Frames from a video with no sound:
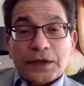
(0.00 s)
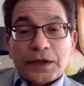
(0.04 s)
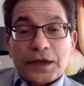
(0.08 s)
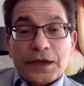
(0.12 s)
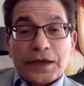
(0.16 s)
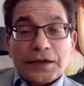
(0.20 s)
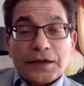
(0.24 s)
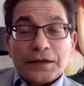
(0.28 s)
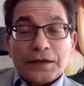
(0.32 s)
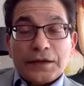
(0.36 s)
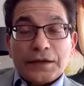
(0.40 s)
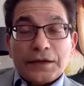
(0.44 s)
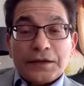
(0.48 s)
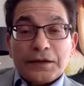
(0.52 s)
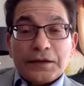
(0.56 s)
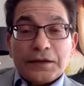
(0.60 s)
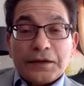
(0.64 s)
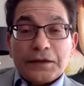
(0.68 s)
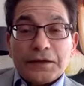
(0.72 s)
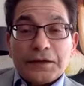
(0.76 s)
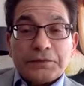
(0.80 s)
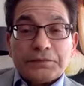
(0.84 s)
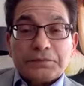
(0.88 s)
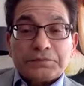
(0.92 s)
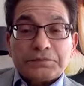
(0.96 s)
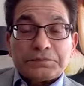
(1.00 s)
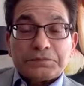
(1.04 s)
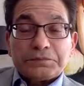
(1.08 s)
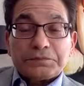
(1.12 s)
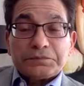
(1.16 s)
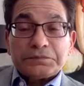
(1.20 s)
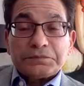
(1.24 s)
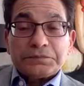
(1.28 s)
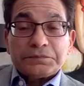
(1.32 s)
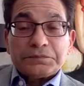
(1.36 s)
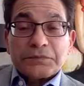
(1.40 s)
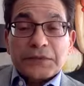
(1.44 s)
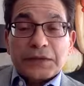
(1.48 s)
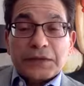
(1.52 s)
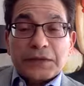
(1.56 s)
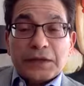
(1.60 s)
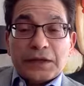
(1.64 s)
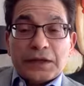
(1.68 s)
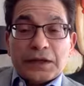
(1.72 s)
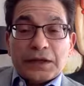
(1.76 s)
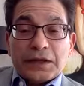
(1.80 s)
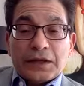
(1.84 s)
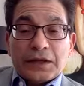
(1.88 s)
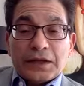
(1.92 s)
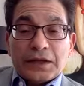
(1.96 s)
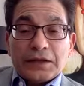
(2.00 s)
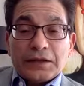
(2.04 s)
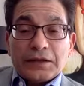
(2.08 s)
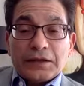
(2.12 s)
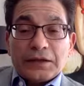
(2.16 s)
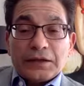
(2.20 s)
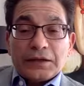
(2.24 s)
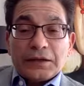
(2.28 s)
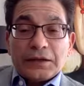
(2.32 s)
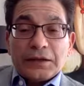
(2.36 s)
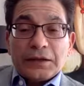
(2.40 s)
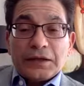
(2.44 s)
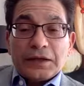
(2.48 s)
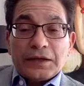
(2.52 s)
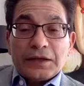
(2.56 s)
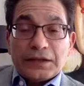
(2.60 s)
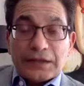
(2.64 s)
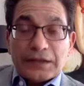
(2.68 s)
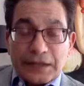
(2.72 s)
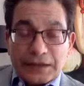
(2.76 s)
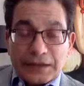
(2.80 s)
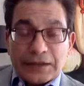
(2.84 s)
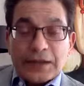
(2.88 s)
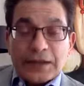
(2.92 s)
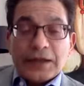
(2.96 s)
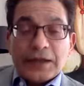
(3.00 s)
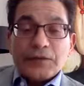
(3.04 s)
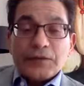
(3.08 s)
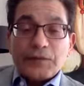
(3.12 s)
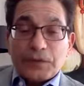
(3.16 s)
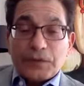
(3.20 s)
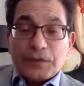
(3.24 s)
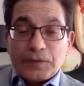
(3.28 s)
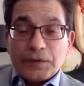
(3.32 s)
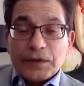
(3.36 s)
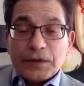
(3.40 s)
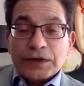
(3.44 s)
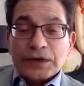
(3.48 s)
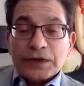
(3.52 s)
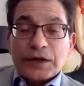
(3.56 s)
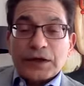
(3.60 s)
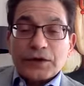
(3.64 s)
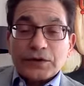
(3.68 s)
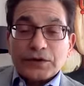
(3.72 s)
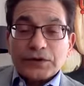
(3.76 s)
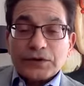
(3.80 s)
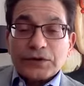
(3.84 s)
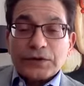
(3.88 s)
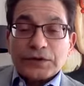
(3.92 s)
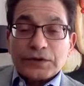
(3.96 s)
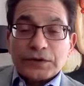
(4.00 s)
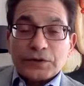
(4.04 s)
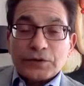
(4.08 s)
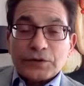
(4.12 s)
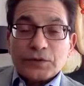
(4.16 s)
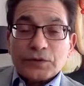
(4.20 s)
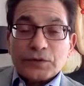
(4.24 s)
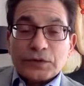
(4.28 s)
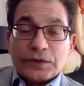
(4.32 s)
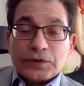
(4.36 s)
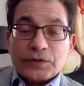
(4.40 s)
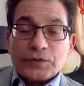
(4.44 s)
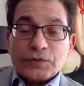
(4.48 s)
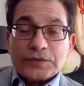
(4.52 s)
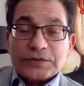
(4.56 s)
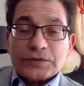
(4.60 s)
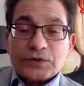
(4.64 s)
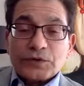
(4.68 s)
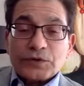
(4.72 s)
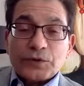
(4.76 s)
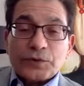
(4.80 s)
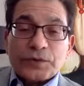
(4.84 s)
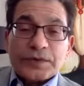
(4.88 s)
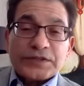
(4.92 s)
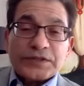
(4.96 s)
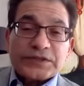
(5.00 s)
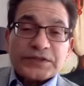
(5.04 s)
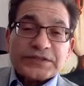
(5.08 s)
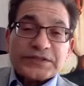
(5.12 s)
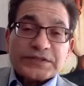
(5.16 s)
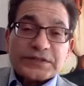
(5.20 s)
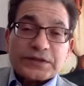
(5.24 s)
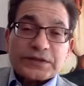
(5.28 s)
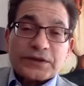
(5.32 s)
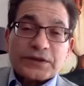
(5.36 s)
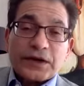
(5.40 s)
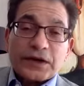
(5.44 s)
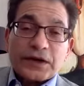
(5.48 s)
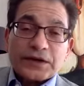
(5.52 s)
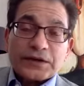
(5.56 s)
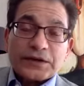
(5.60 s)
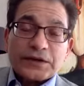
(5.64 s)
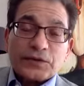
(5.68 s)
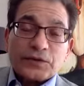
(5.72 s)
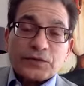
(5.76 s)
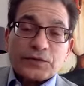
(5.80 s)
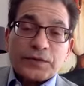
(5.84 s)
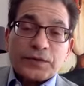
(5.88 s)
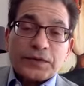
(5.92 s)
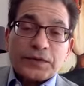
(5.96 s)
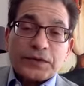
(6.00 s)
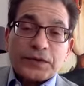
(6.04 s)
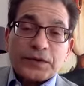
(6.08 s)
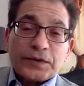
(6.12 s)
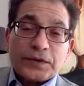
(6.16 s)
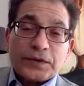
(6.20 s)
And in the end, we worked out that, look, it wasn't going to be just a grant, it'd be a